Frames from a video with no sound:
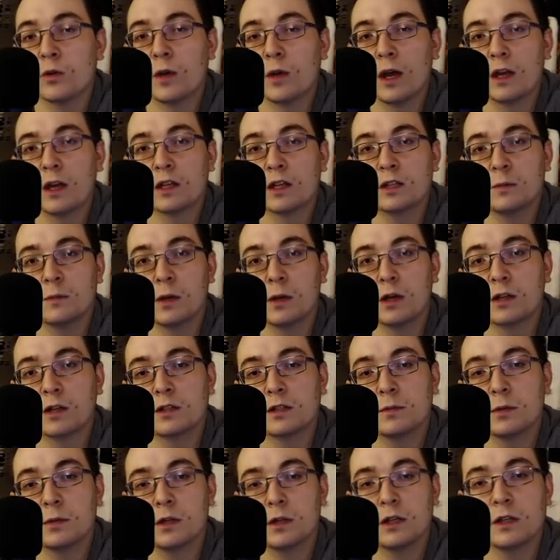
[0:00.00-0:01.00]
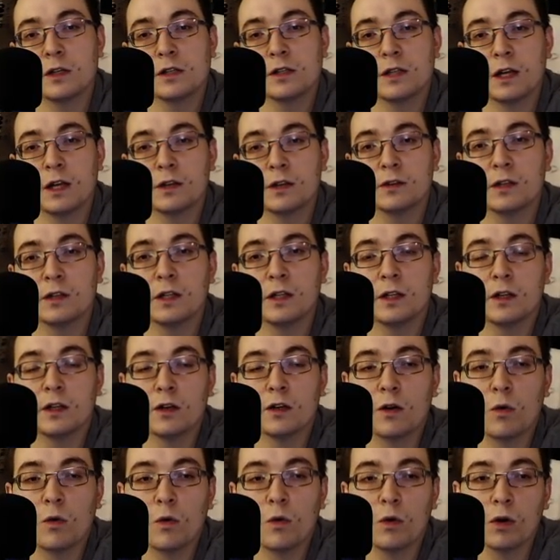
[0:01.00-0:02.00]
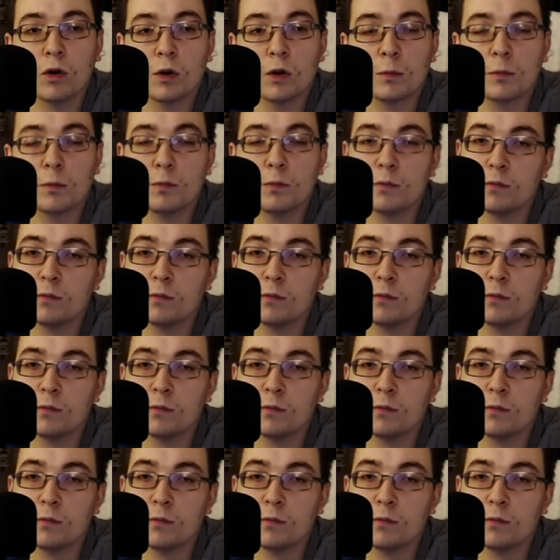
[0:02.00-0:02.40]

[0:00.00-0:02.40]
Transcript: Xbox players out there or